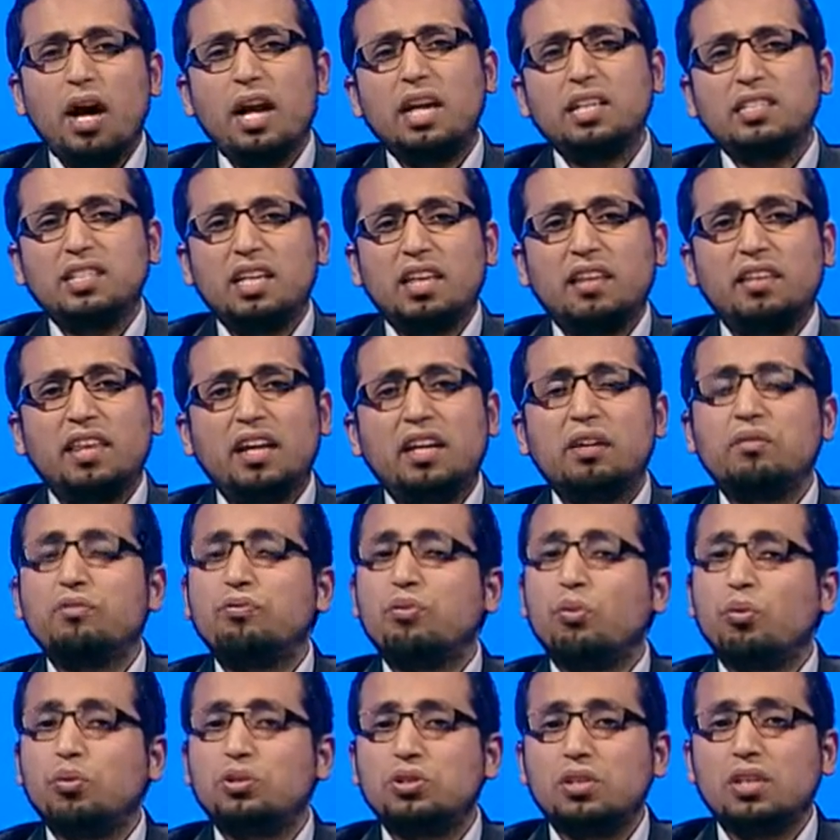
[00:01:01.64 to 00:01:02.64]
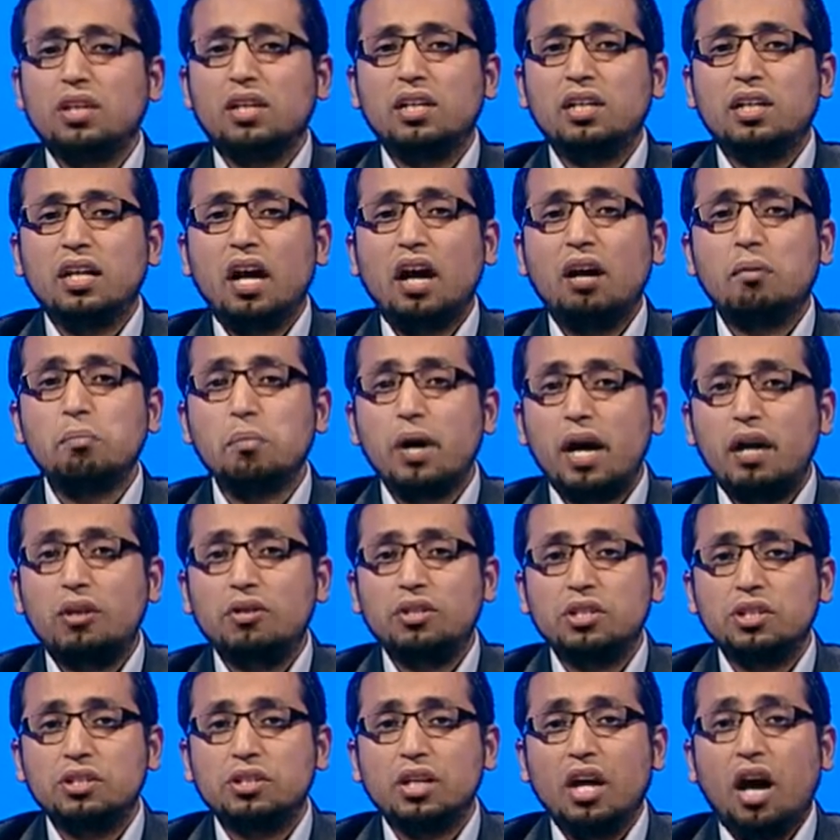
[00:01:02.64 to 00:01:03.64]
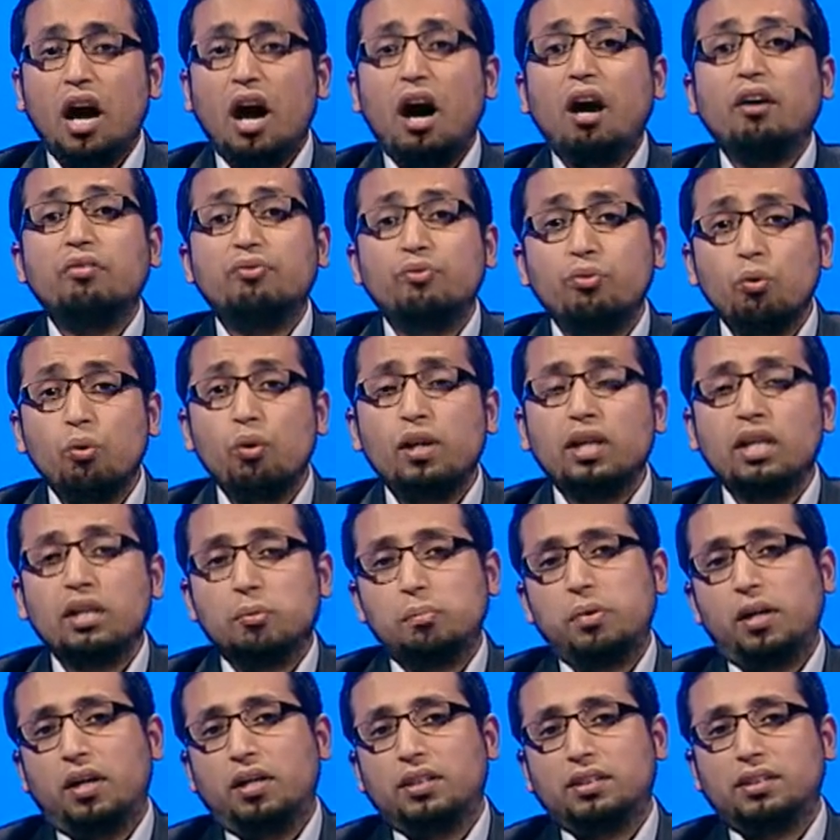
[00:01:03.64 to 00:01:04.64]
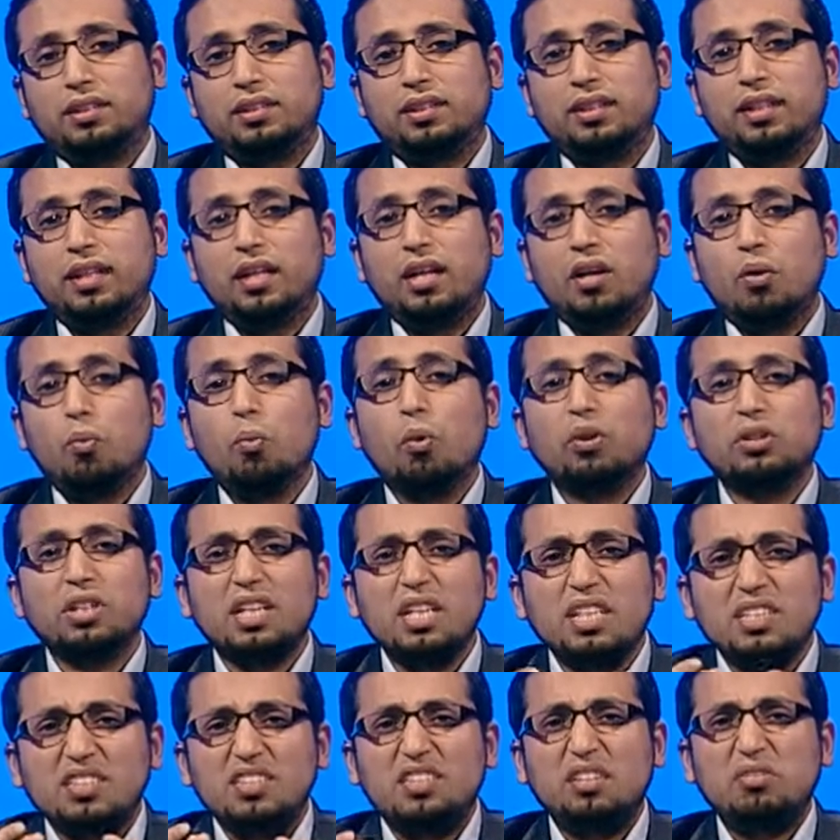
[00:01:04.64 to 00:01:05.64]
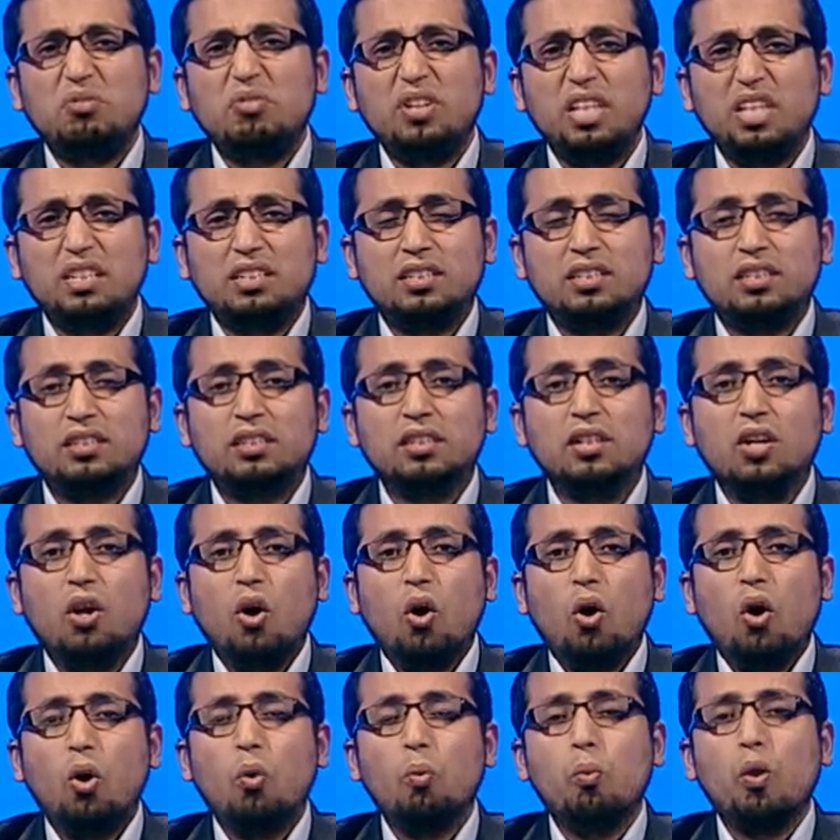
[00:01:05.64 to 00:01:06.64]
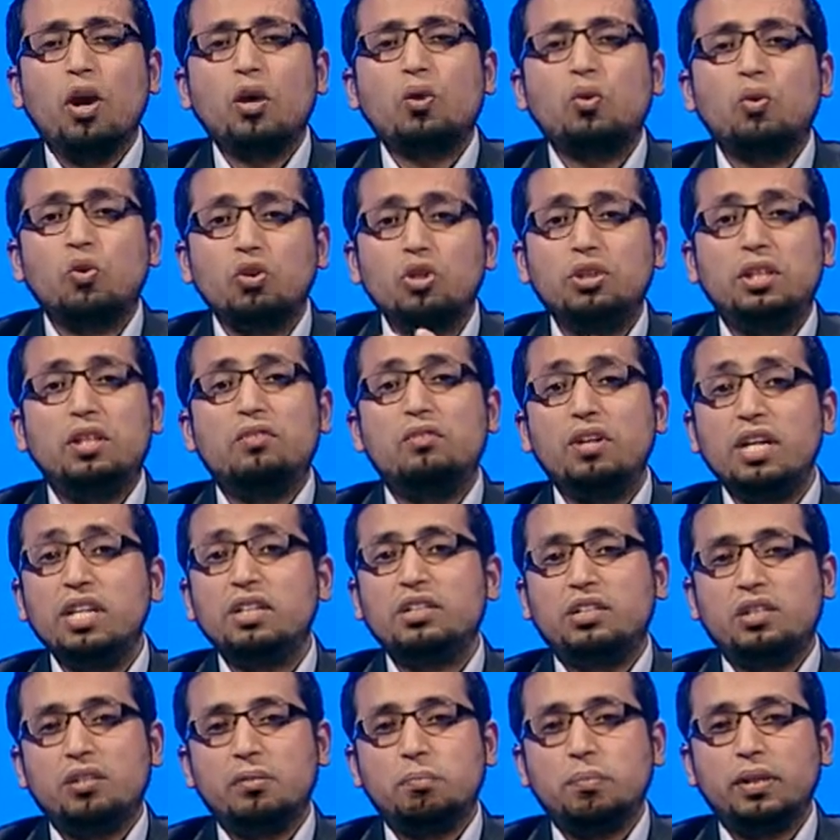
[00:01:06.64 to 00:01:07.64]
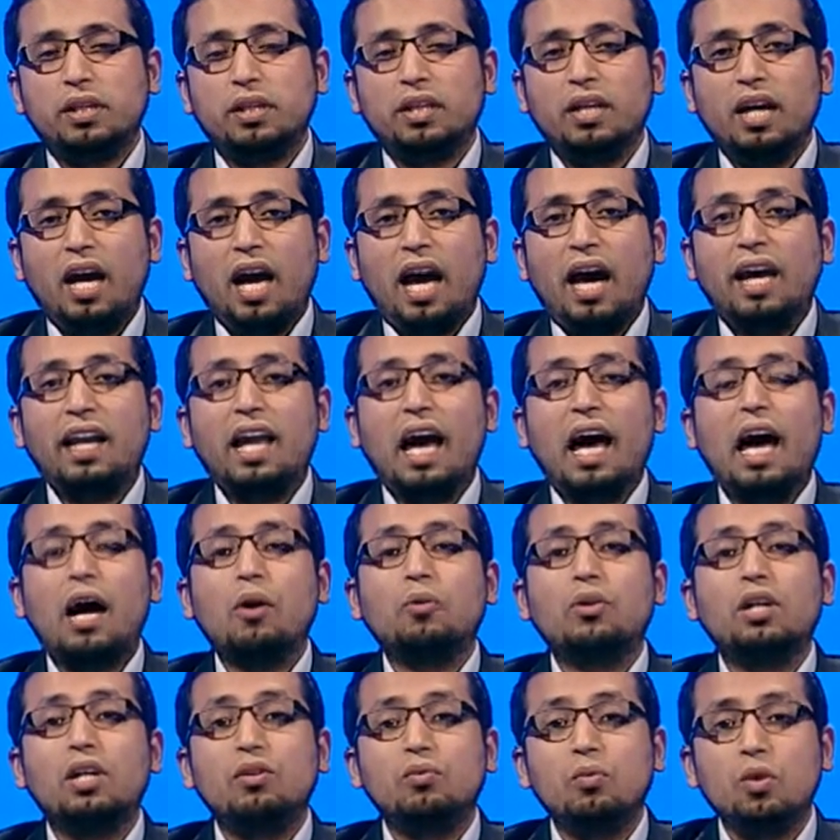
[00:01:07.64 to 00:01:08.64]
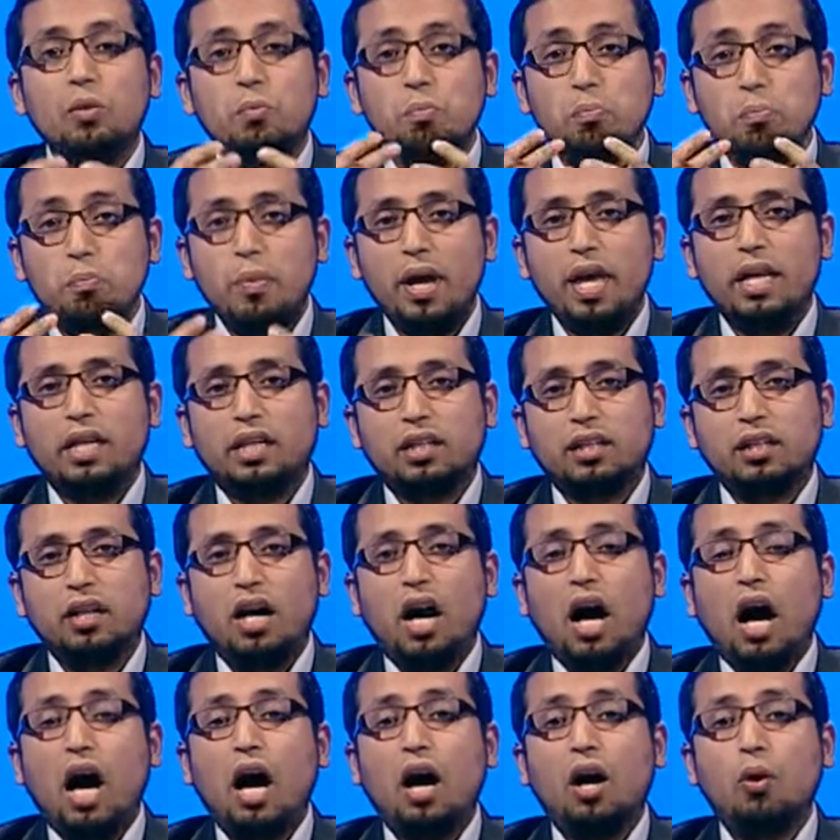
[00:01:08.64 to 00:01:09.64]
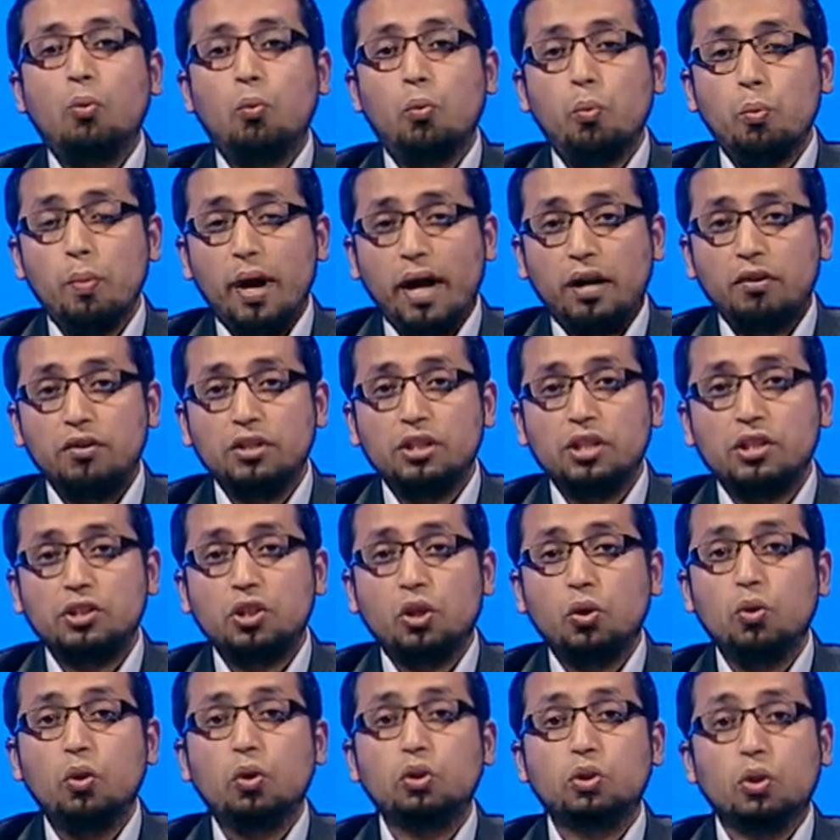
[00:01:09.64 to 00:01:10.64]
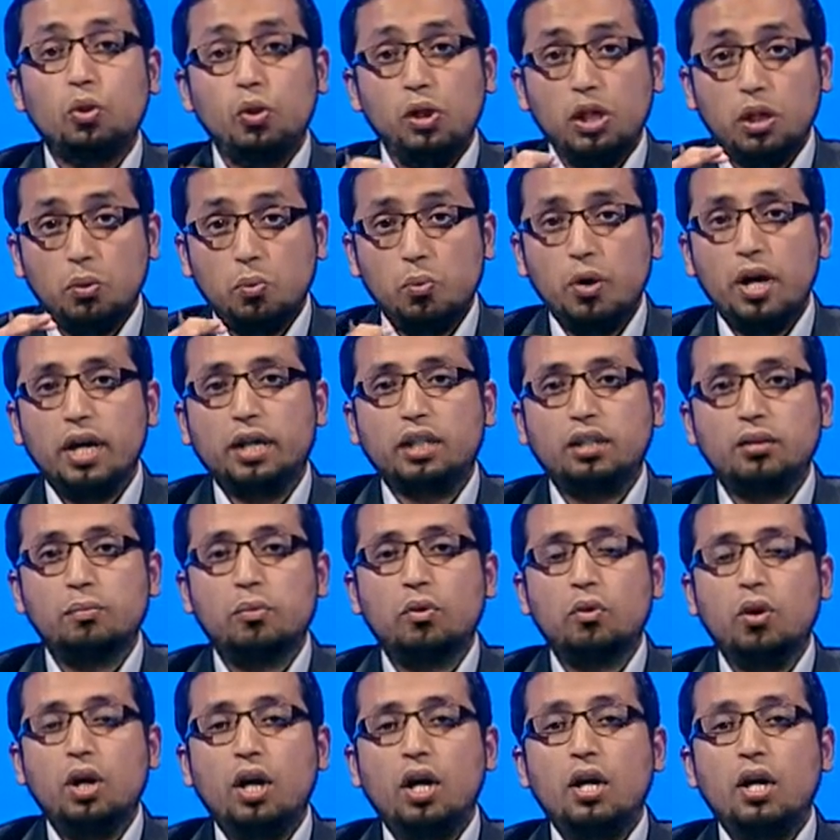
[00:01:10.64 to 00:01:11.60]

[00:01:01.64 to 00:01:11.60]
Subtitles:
is it that unfortunately our marriages are falling apart? What is the reason, or what could the reason be? And how can we make our marriages not only workable,